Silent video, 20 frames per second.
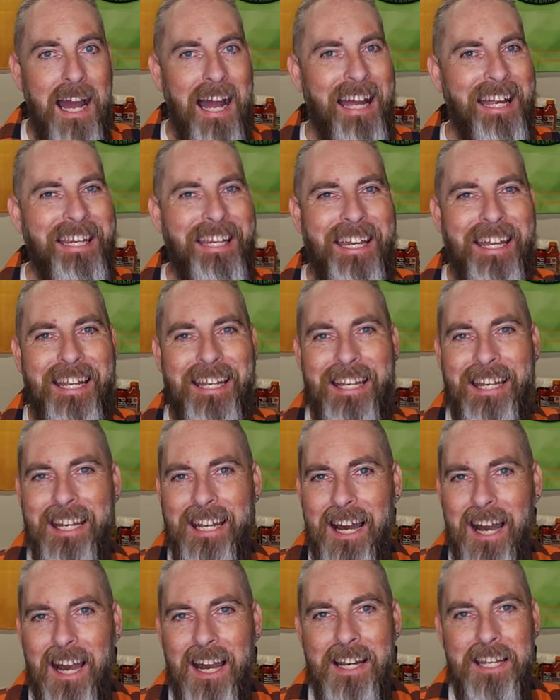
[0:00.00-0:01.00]
I
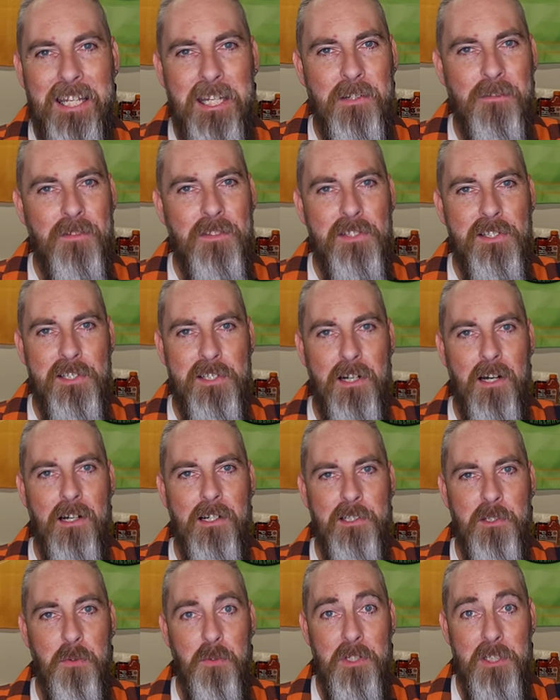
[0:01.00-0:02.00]
cannot even
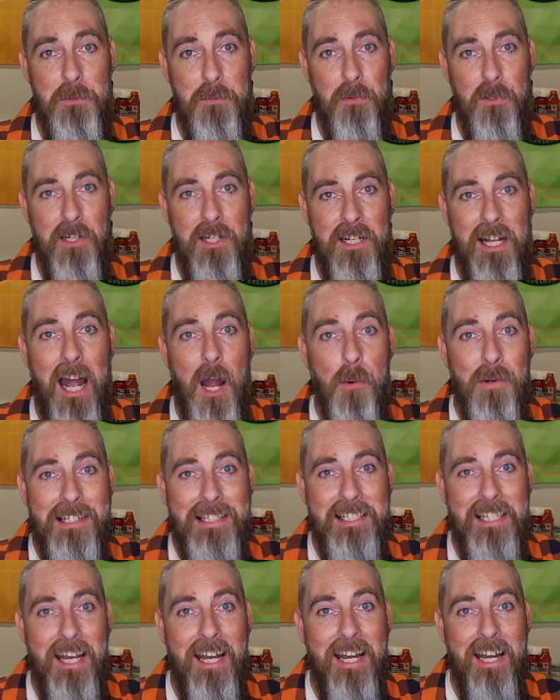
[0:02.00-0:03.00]
start to explain how
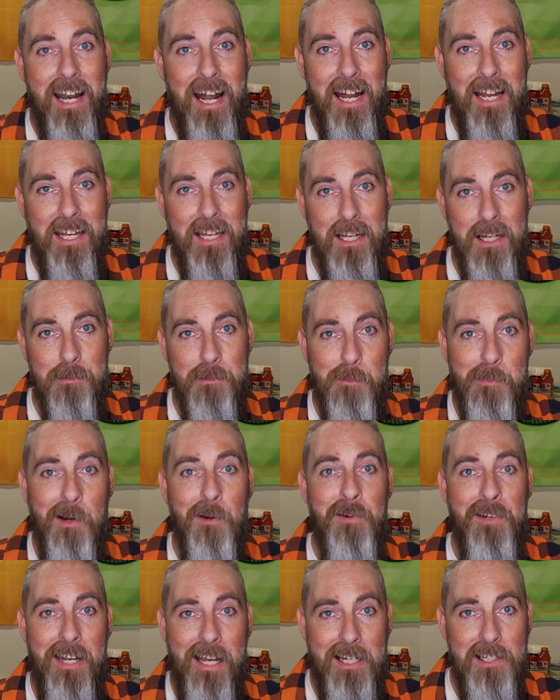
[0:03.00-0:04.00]
excited I am
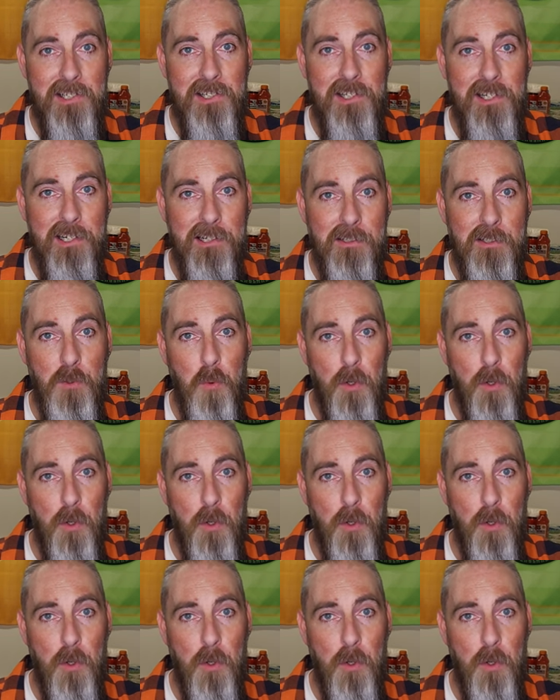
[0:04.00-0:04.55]
about next year,